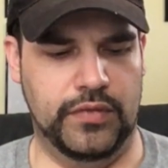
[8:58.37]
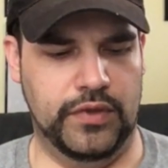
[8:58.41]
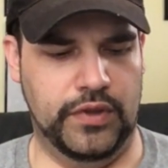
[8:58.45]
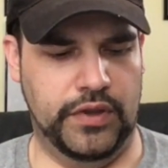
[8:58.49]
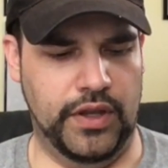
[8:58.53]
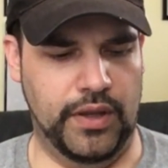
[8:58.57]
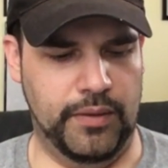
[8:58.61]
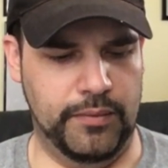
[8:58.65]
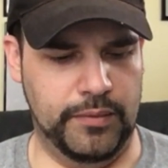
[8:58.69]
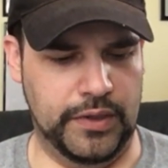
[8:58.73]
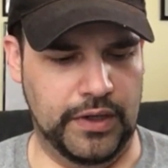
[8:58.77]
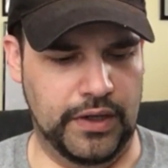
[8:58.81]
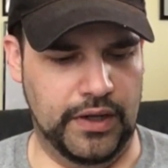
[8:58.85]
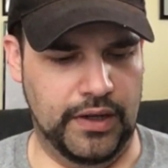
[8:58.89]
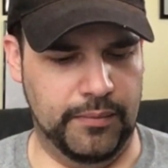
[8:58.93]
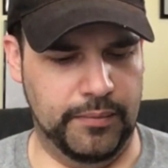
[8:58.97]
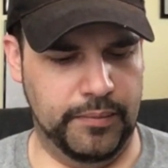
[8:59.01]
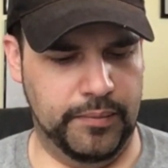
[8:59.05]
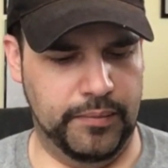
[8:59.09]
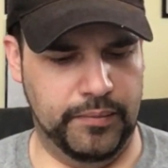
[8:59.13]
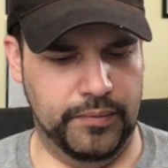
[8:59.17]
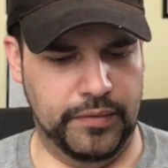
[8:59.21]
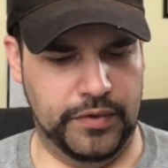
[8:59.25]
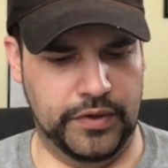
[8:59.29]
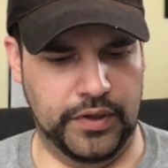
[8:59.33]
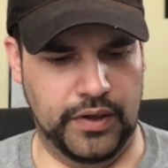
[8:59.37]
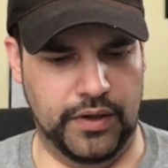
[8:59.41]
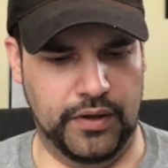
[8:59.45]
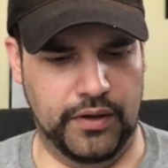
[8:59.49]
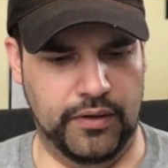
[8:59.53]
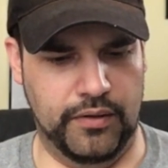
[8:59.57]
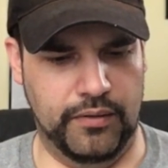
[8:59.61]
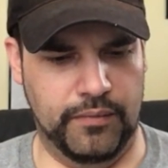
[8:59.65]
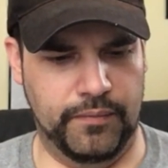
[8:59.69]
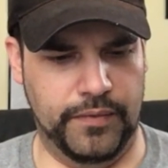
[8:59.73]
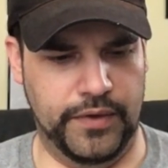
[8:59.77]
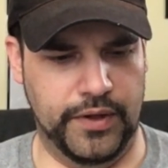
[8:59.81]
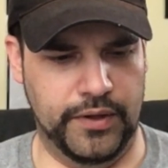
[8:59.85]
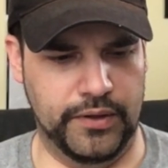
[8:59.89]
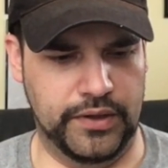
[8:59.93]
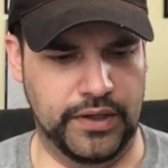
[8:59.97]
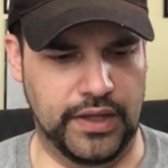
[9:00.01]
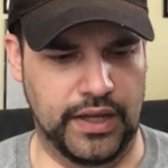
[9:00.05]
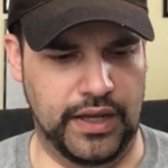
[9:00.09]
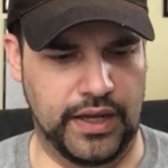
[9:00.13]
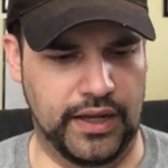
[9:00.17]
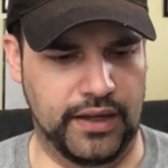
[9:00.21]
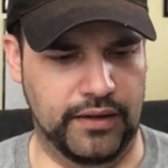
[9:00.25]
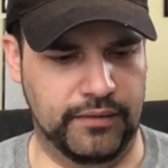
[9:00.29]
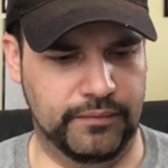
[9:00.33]
thumbs up. So there's
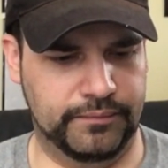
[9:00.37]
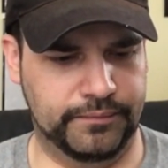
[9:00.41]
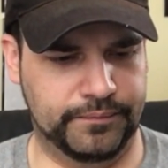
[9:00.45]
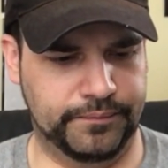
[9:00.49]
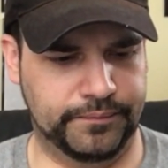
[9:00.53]
that.